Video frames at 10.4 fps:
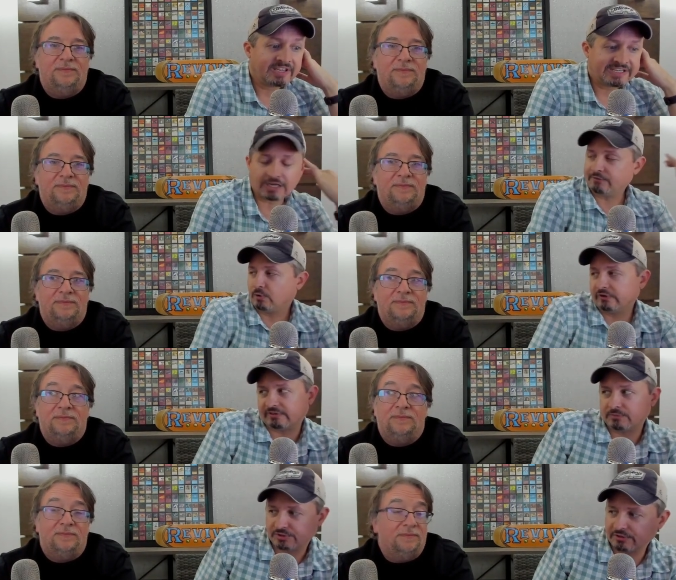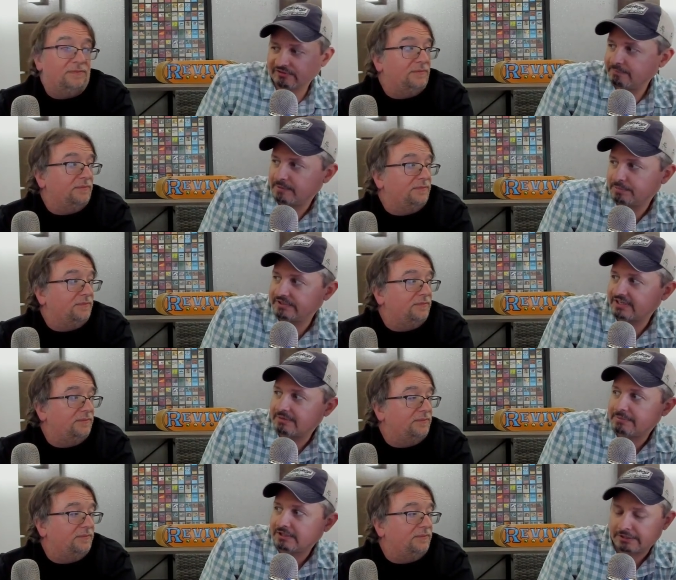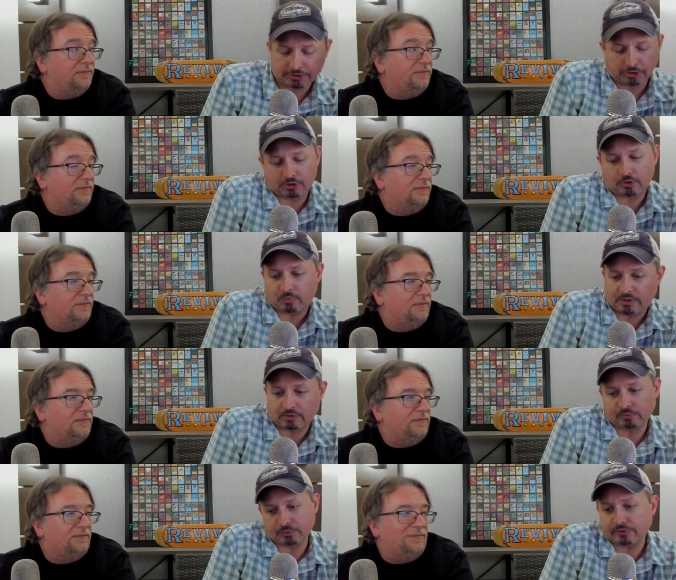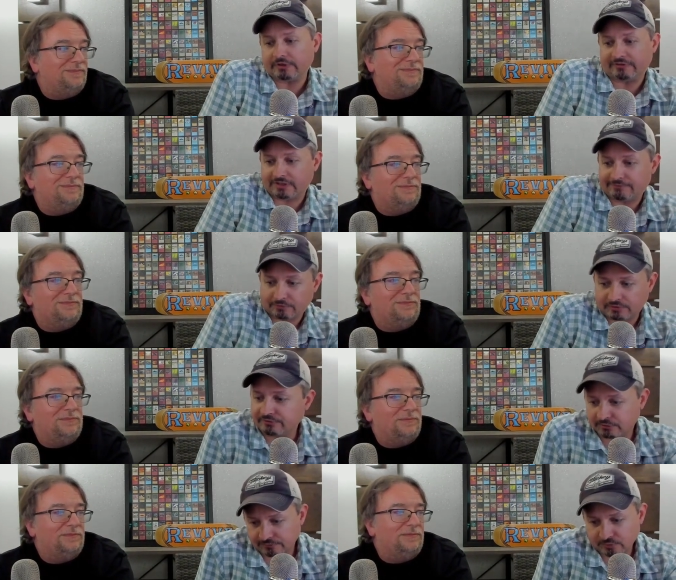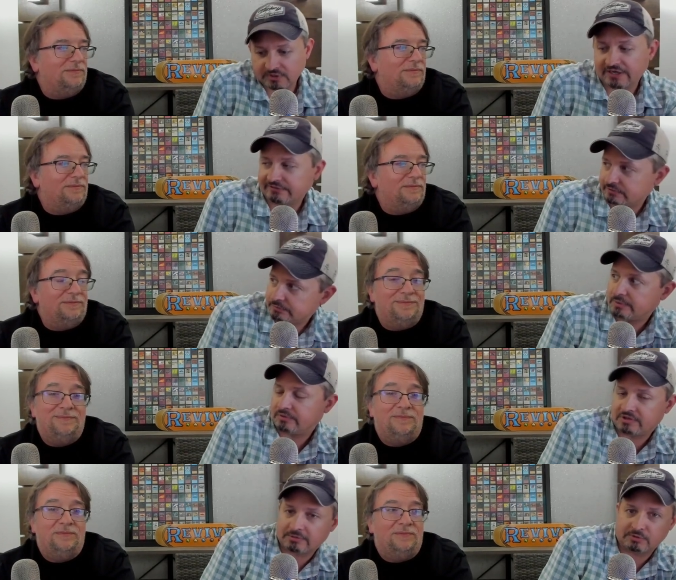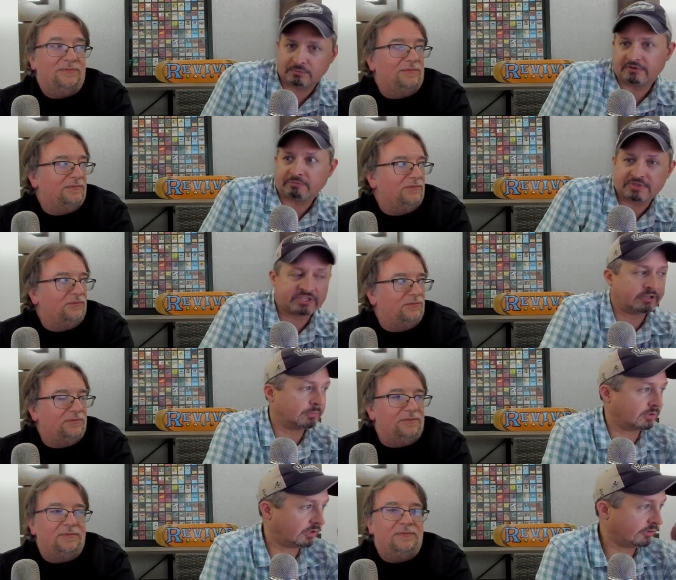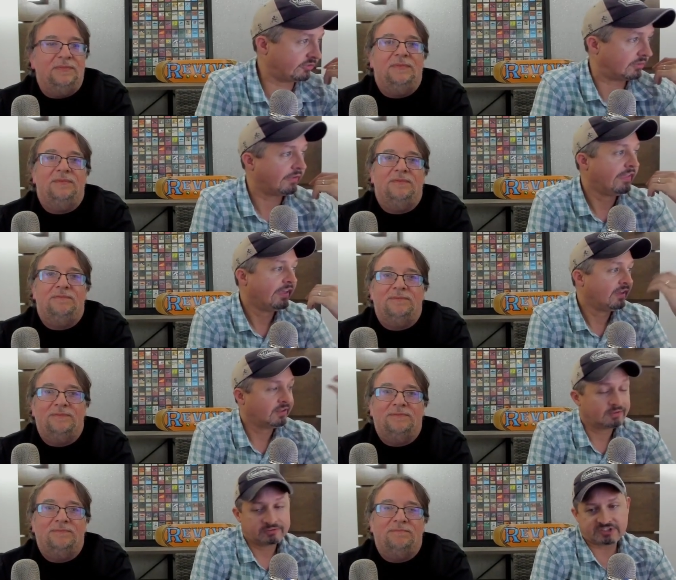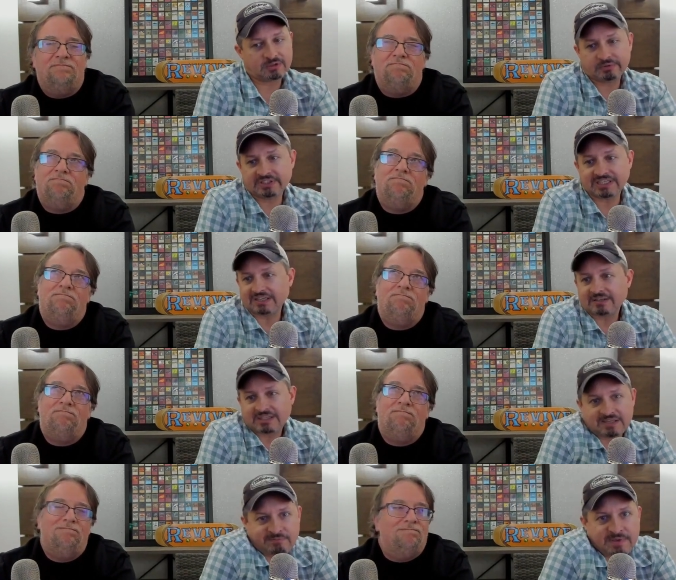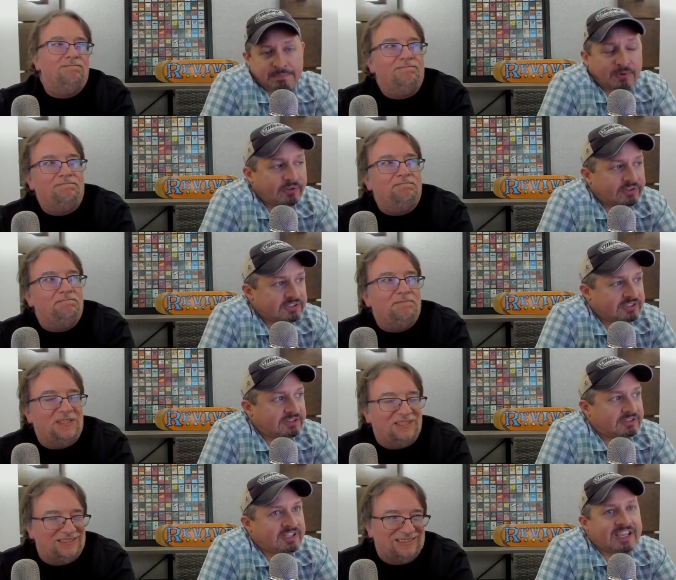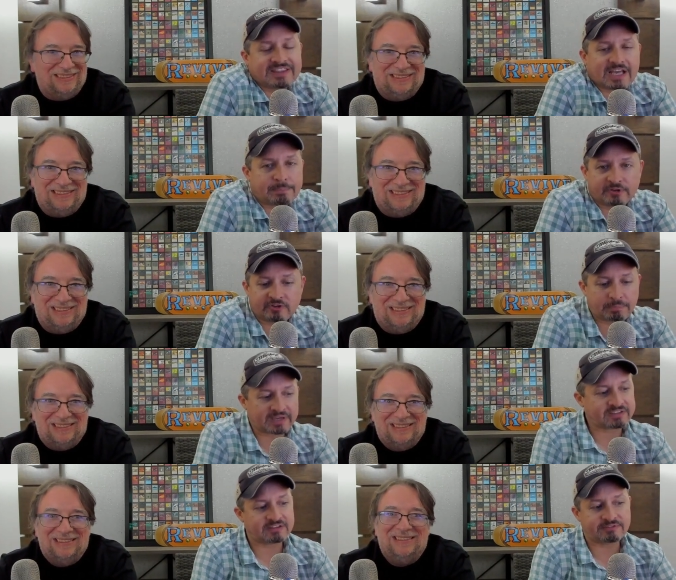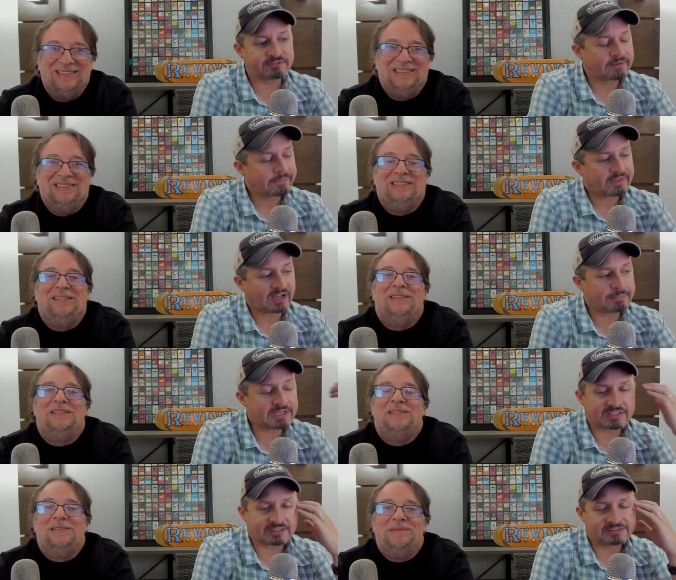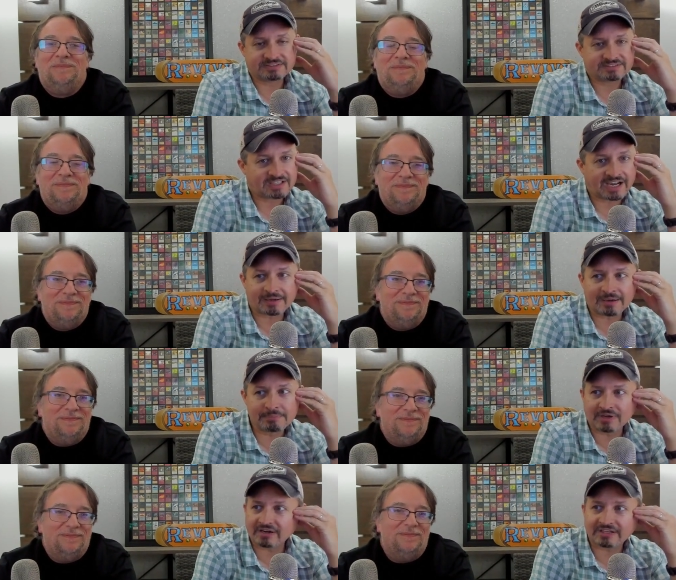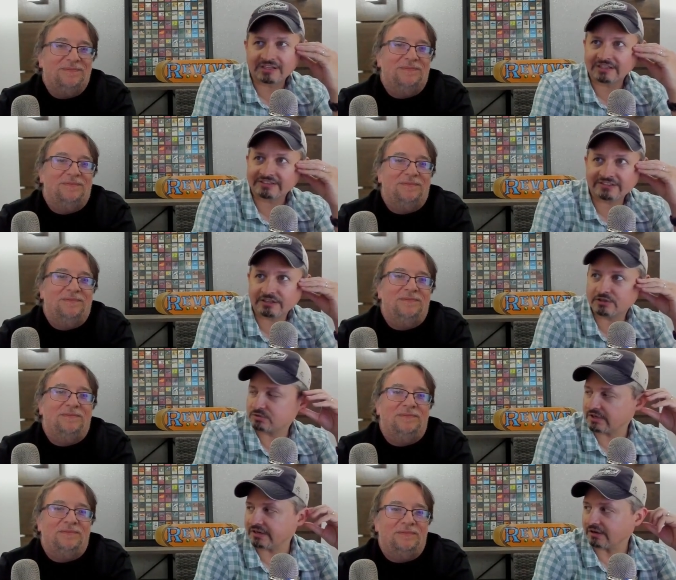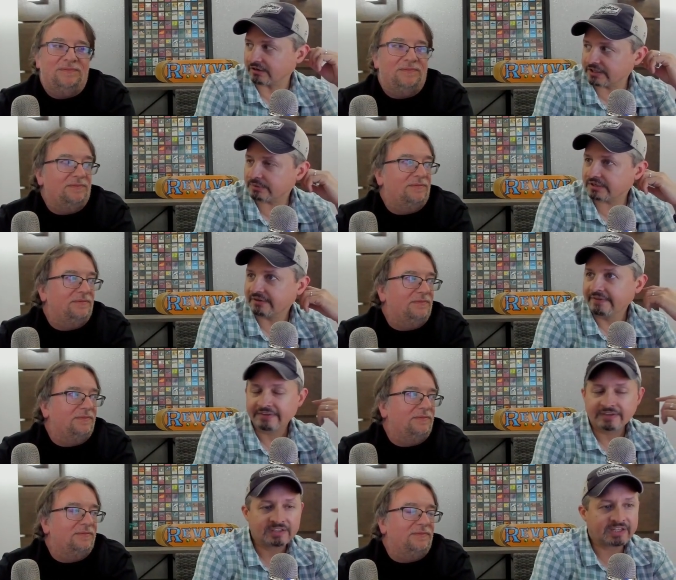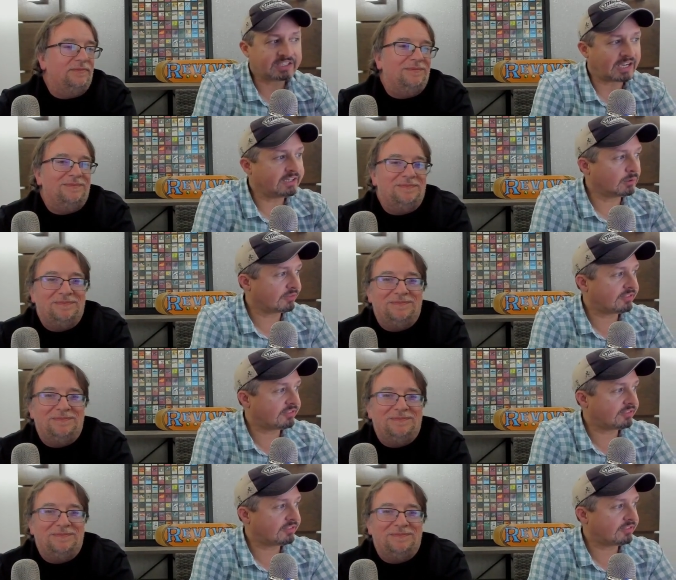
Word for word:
Speaker 1: Now, of course, I'm sure some people are going to be like, oh, well, Rudy's evil. And so if you guys agree with him, you must be terrible also. So if people take that perspective, I mean, I, am not going to like sit here and try and argue it. Like, I don't